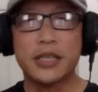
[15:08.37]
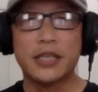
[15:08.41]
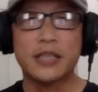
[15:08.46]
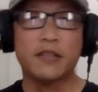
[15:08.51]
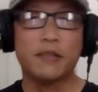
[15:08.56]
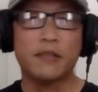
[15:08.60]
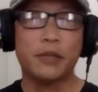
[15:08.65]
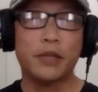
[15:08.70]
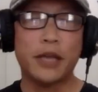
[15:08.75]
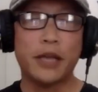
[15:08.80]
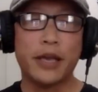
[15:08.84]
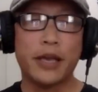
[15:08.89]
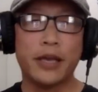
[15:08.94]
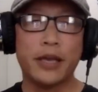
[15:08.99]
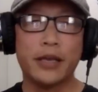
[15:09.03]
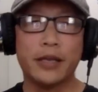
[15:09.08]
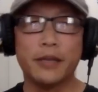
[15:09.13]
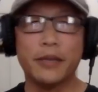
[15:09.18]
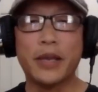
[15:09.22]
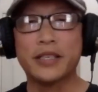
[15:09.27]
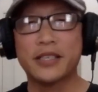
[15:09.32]
sense of play
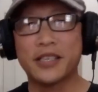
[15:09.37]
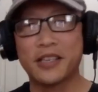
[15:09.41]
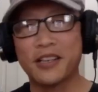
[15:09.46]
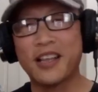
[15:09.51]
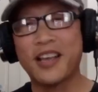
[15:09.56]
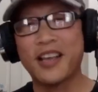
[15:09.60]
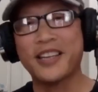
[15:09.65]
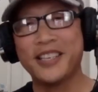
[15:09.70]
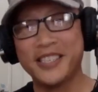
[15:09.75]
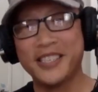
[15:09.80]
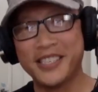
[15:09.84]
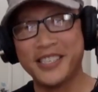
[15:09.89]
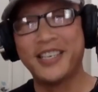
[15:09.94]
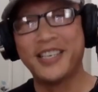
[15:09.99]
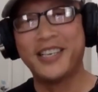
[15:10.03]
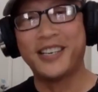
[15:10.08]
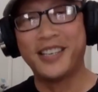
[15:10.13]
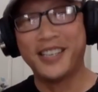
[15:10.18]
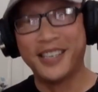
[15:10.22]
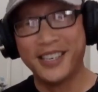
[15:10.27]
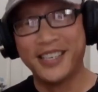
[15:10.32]
it, it makes it a lot
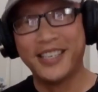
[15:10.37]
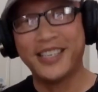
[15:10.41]
easier